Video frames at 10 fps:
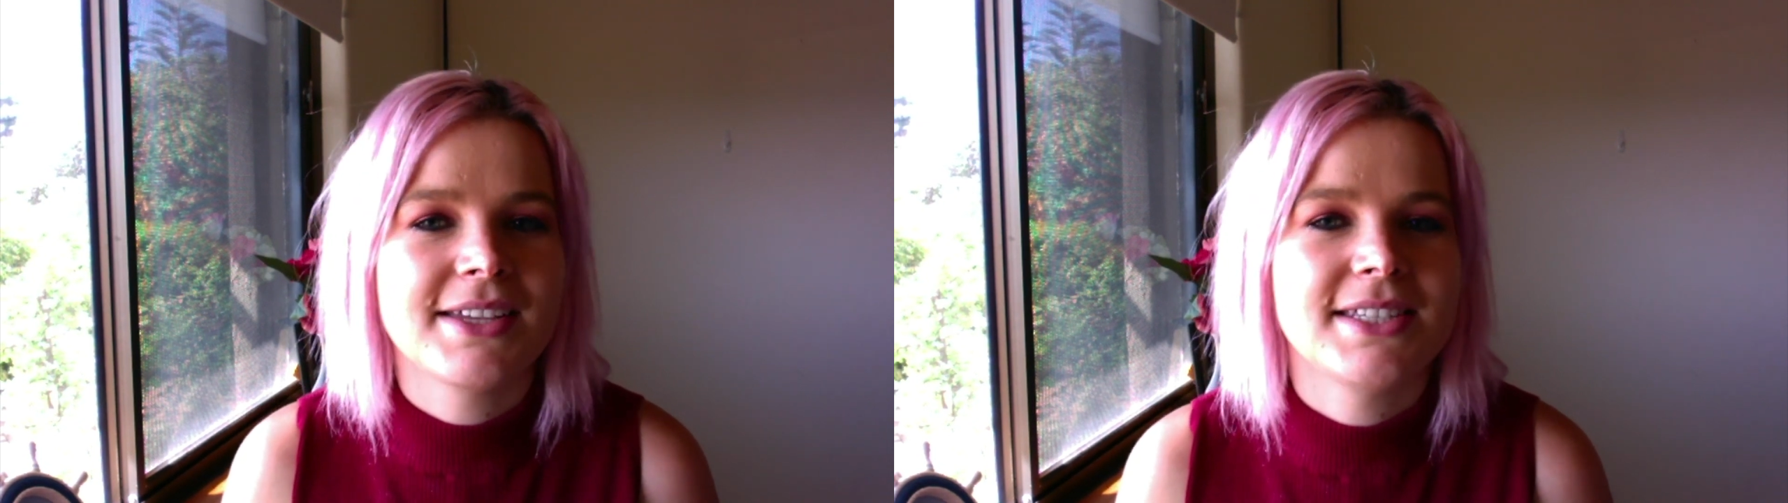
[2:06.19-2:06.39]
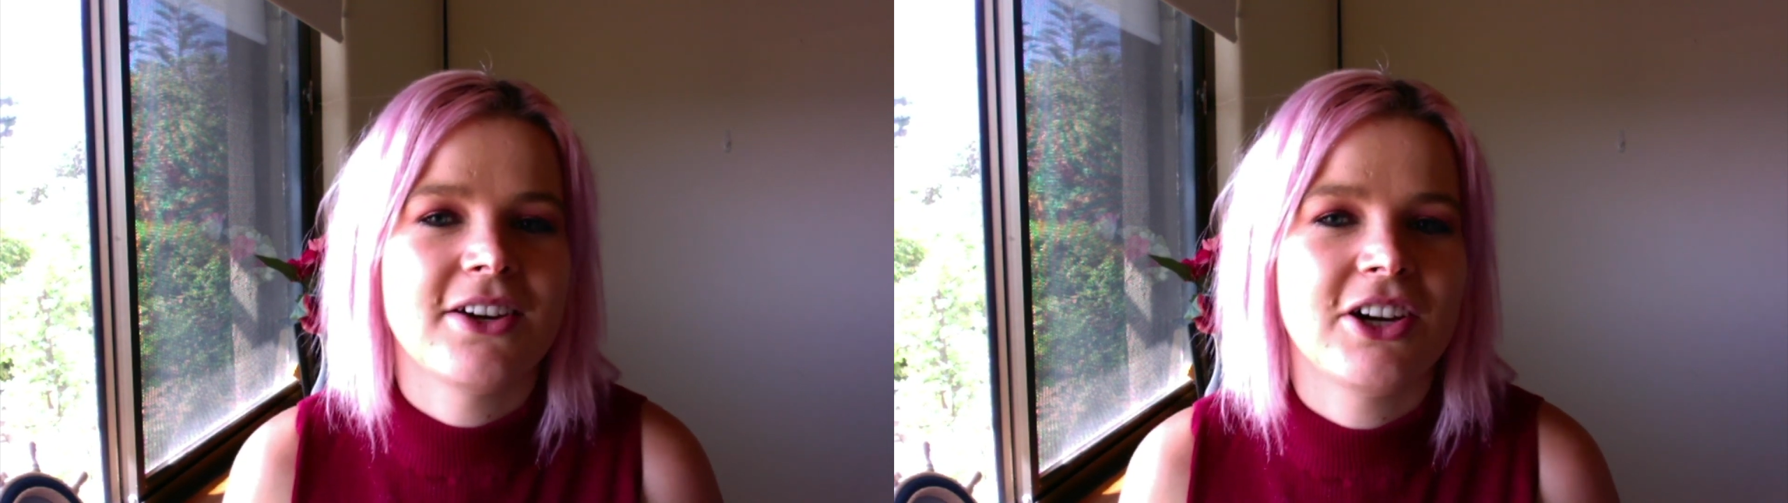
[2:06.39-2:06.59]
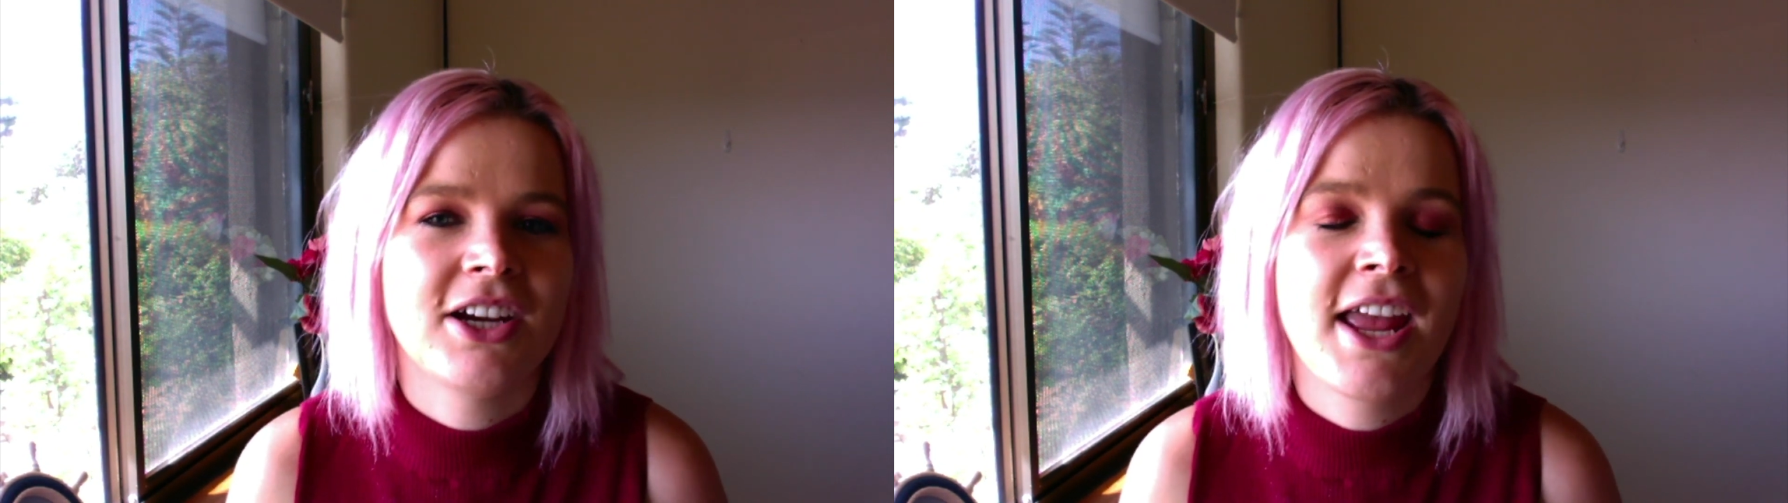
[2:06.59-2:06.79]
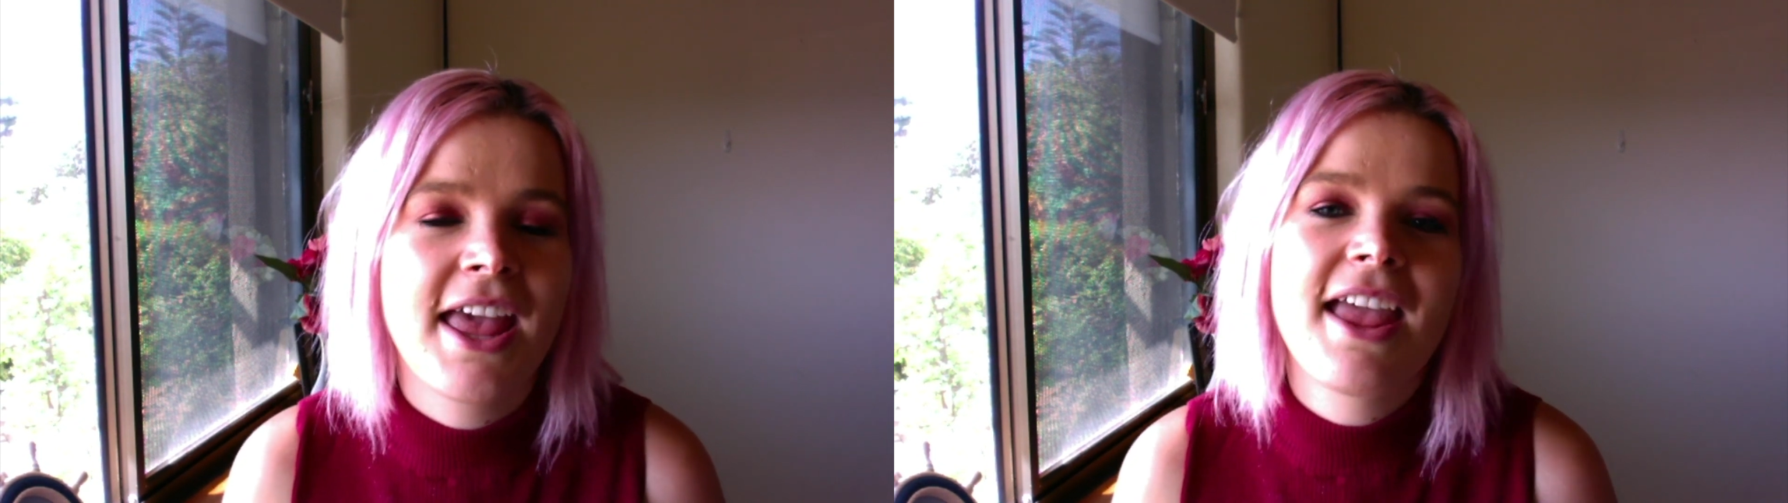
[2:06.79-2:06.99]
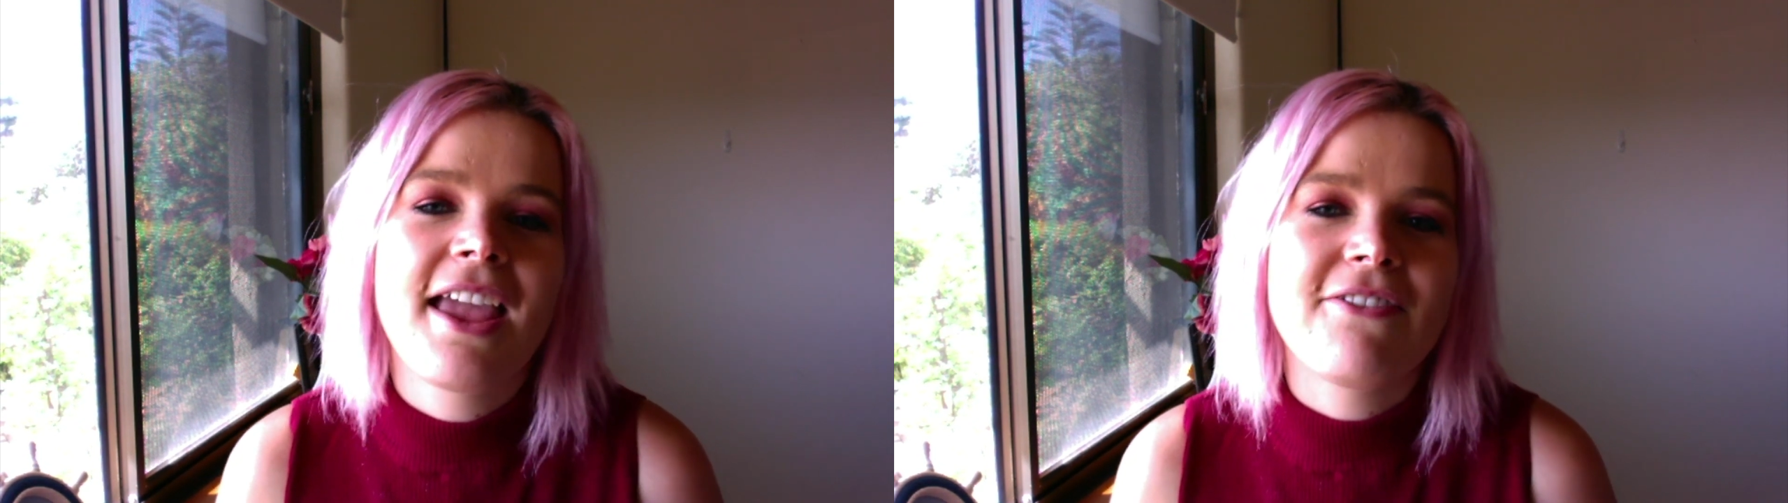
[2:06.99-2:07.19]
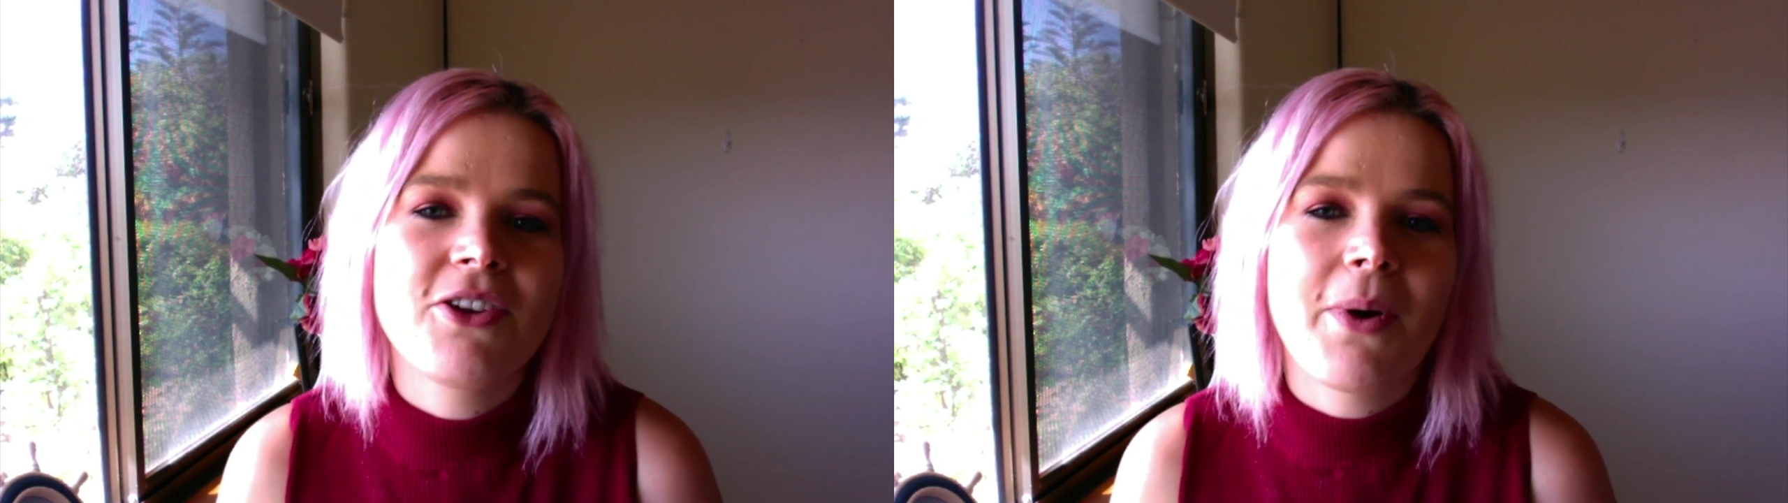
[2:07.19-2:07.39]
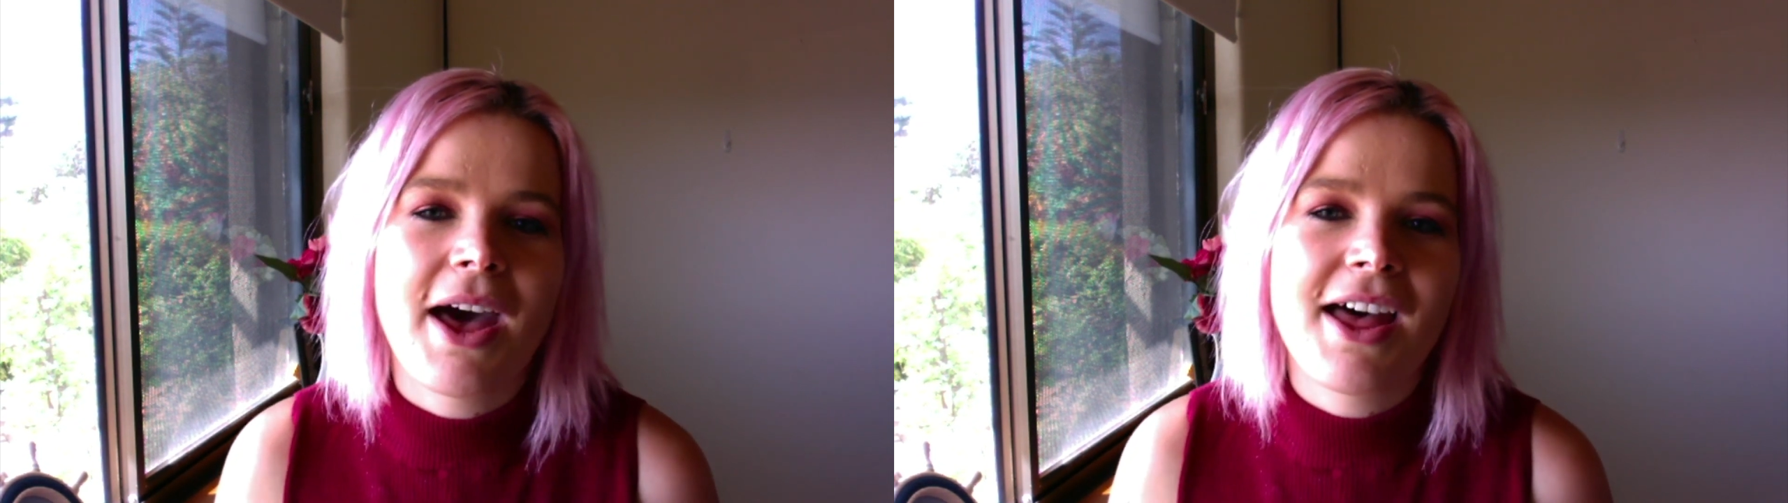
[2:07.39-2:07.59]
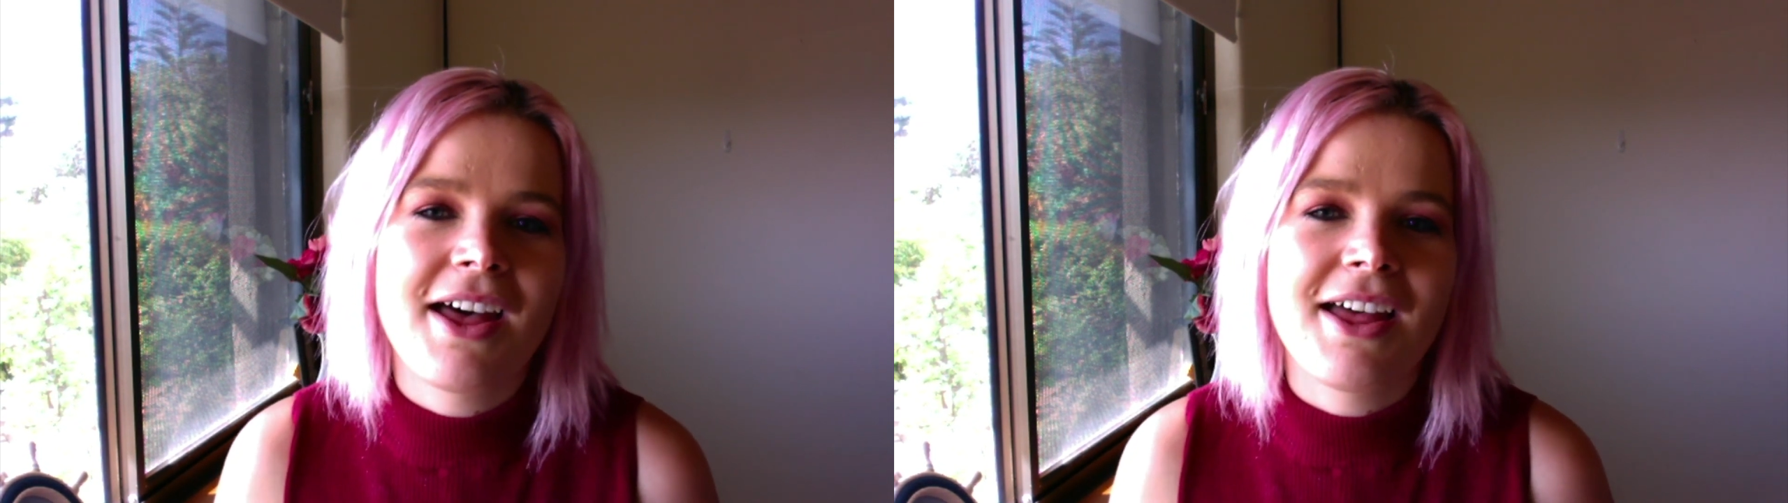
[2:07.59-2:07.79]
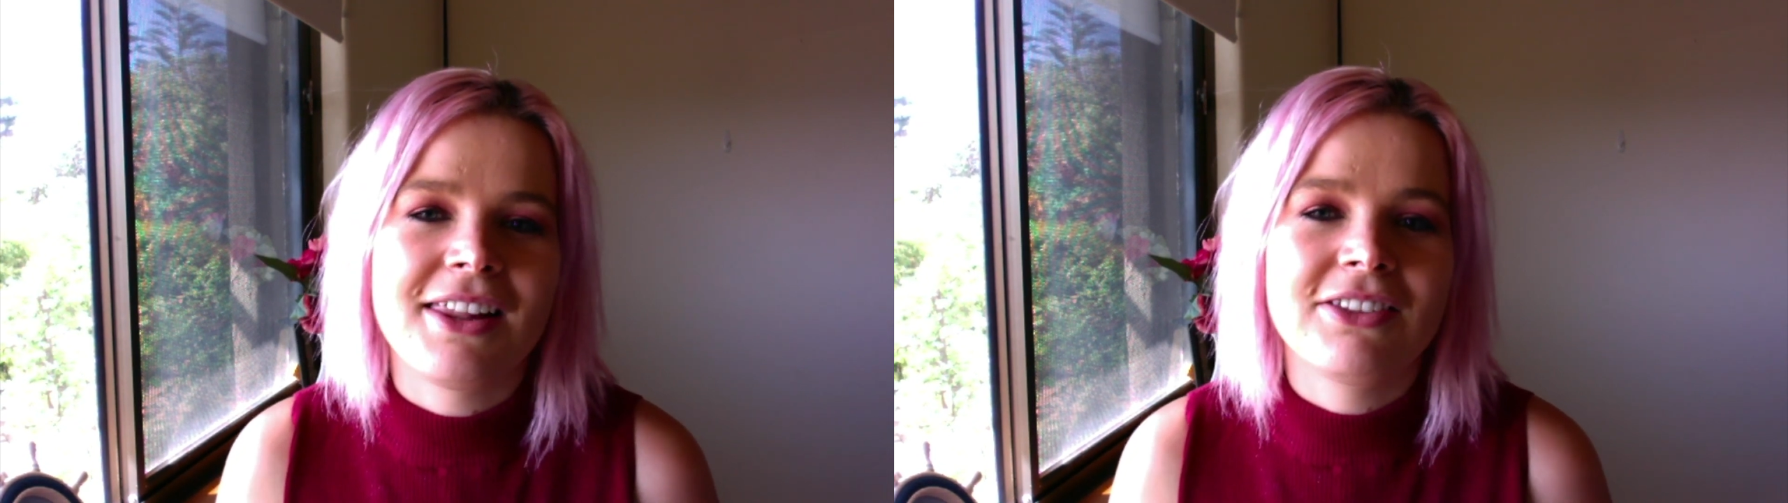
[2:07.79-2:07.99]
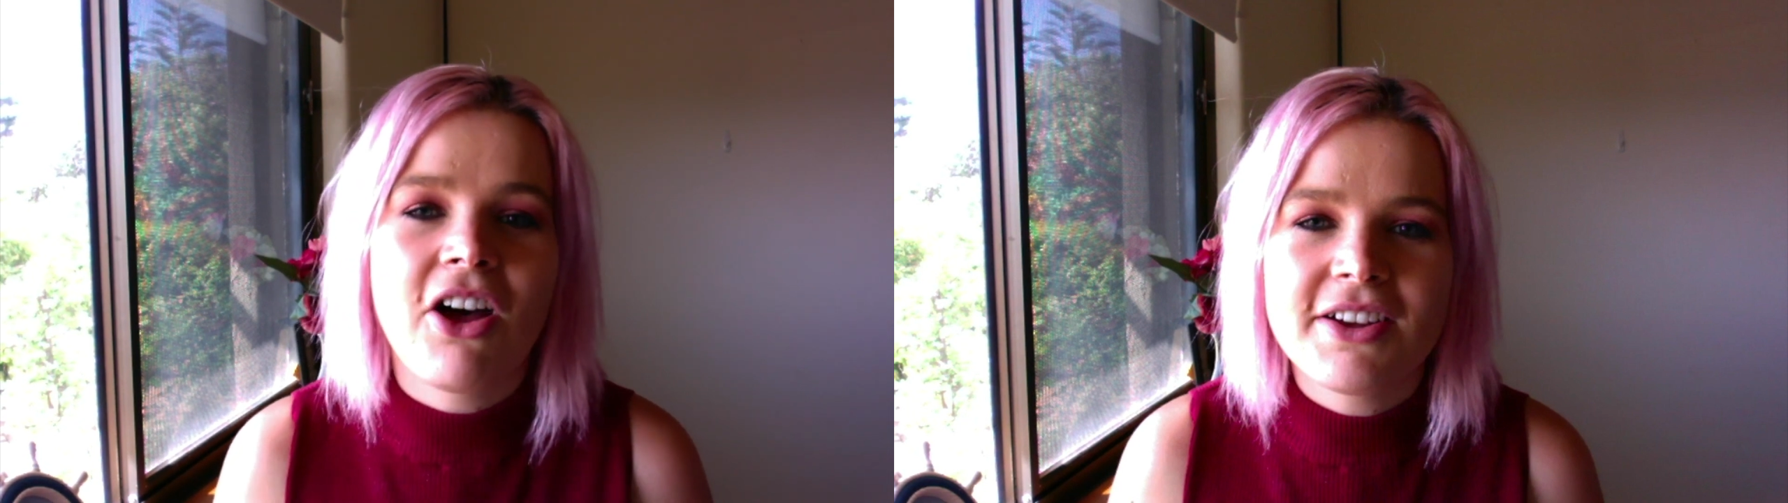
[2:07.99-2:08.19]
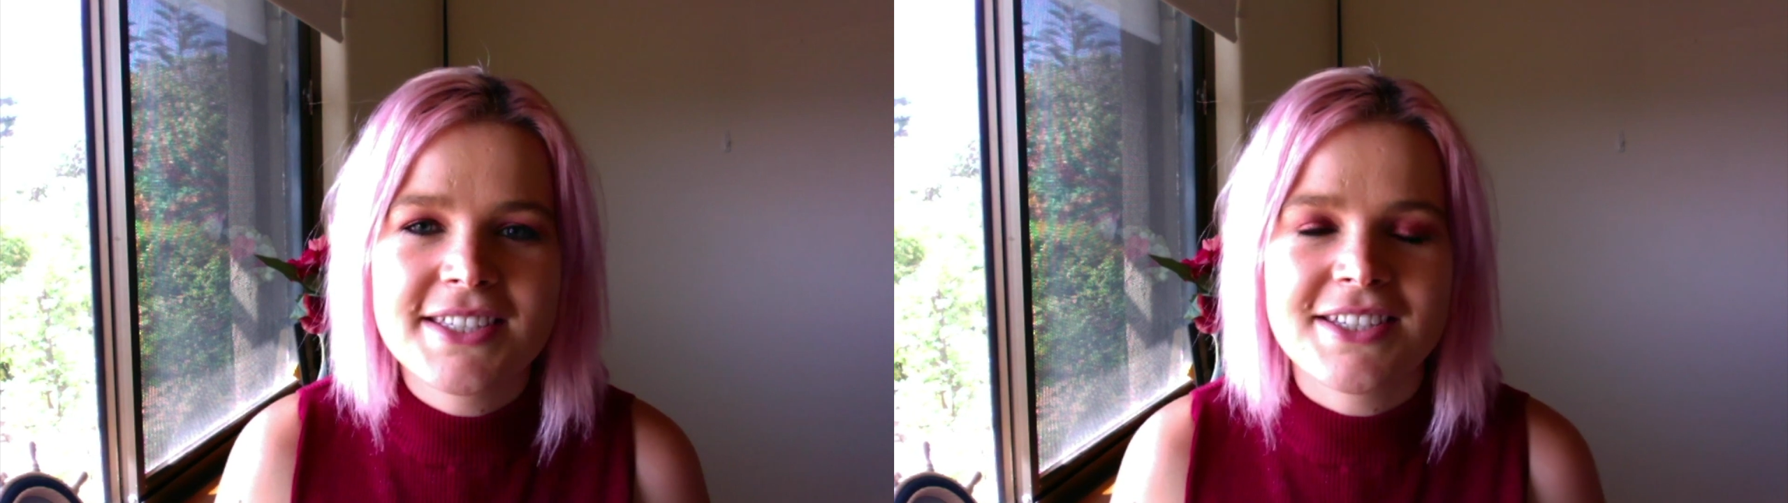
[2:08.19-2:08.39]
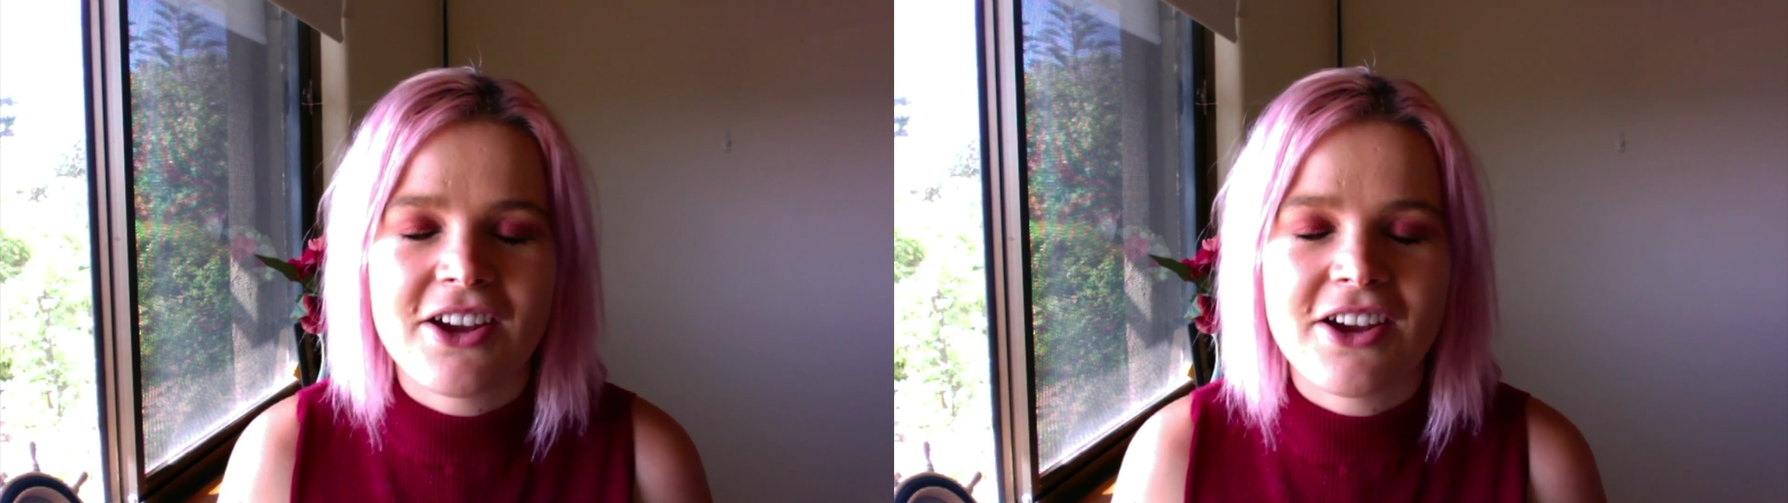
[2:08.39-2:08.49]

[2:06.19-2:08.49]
So if you are lost